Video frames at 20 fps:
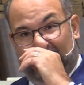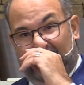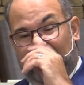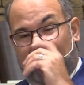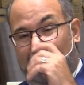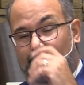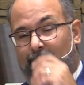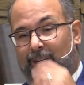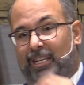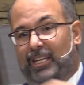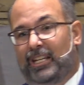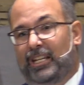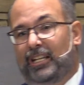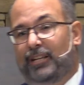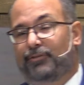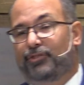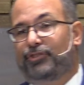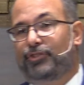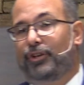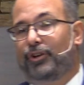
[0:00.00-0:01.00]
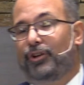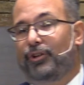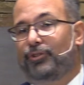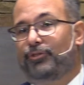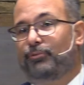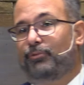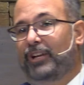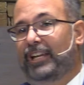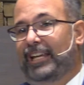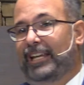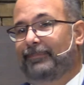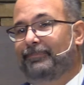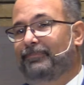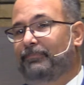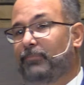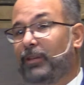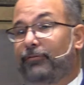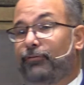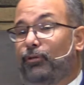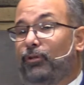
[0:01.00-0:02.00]
At the beginning of Saul's reign,
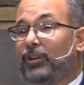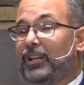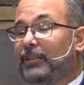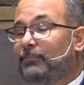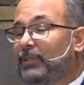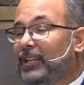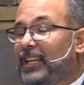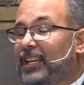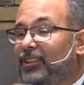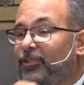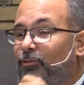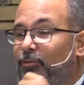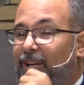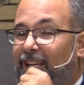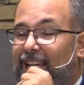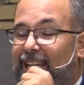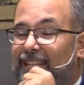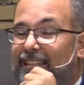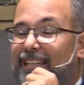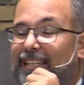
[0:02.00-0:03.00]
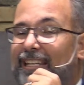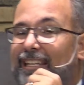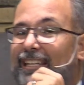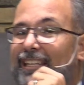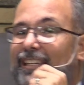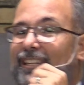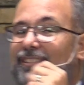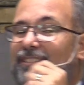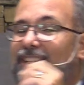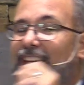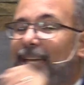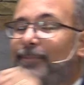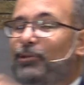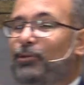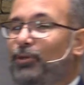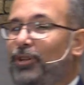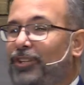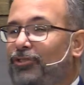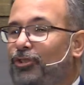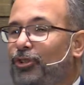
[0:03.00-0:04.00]
before he began to reign,
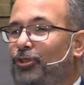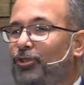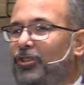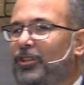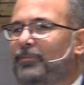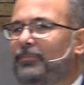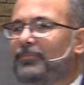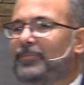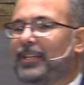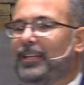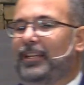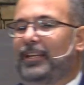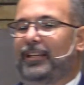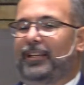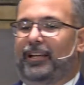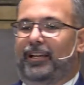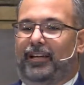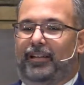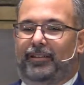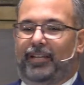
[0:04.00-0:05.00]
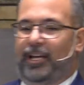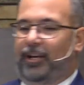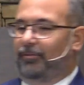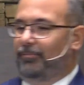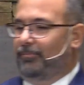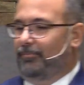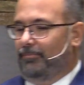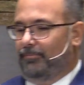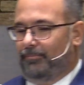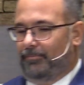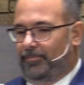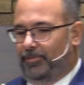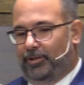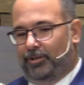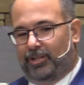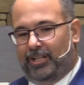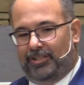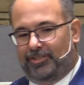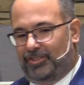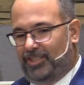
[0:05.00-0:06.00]
Samuel had told him, now, you're
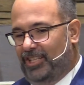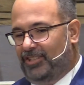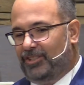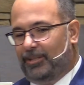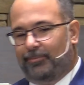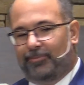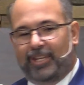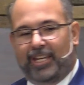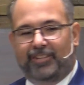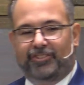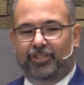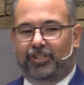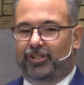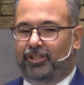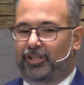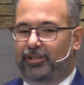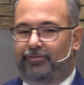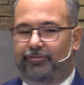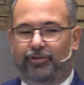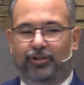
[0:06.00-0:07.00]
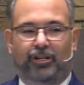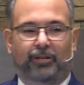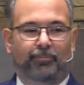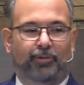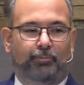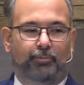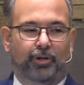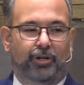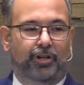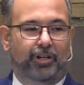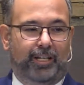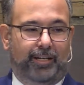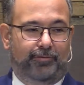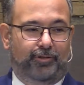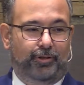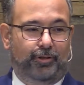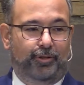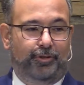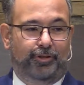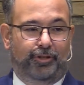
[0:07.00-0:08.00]
going to see some things that are confirmed the word I've
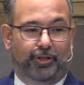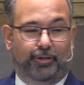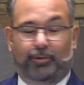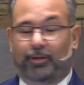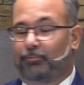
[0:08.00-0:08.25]
told to you.